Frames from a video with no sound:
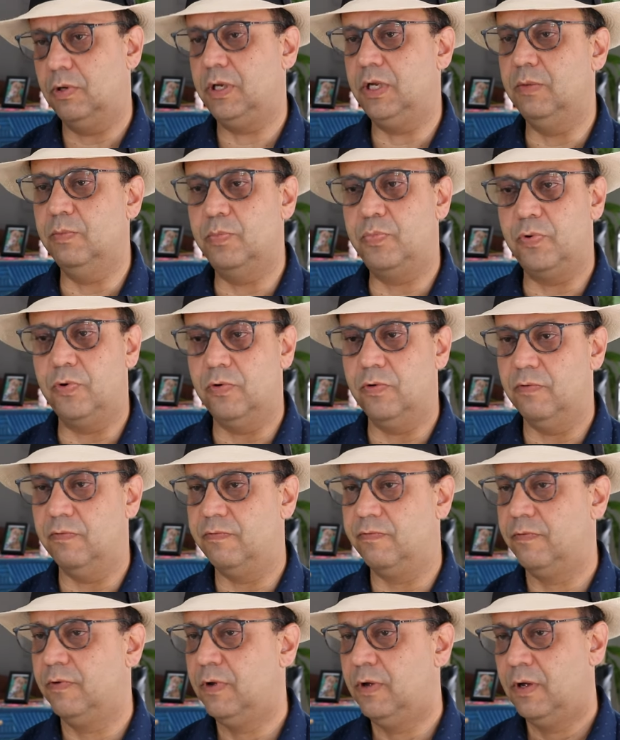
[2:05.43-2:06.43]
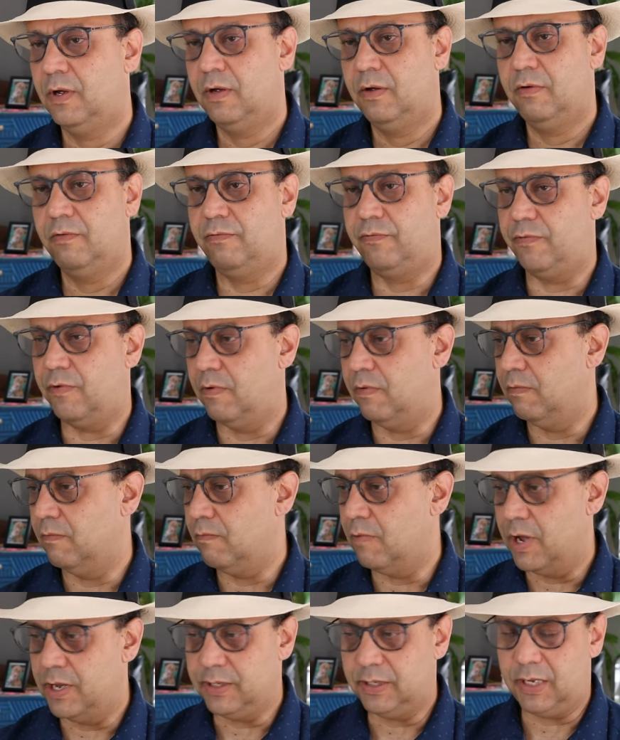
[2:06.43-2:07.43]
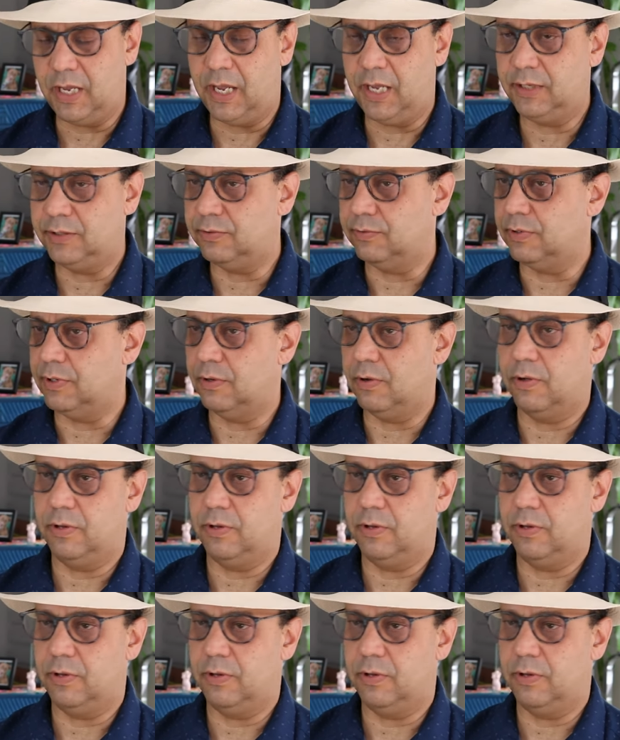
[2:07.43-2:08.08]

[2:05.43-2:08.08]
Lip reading: improved from one day to the